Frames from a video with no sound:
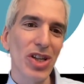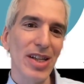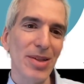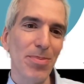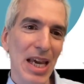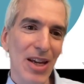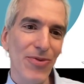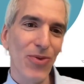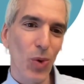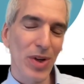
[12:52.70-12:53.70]
is made
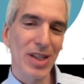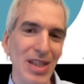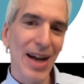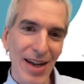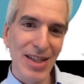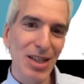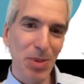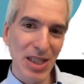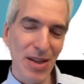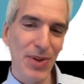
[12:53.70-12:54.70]
for slides
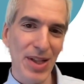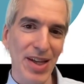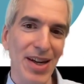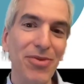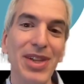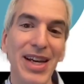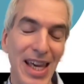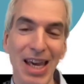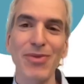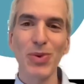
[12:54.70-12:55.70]
specifically. Unlike
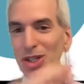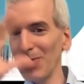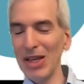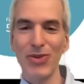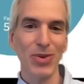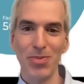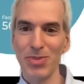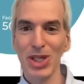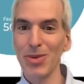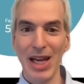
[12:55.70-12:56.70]
Canva, which is made for
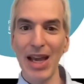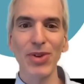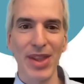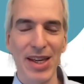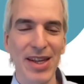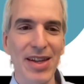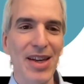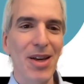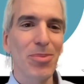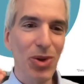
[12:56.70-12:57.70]
just about everything,
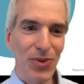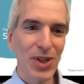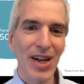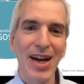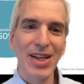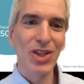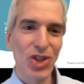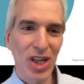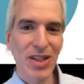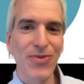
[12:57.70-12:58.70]
Beautiful.ai is just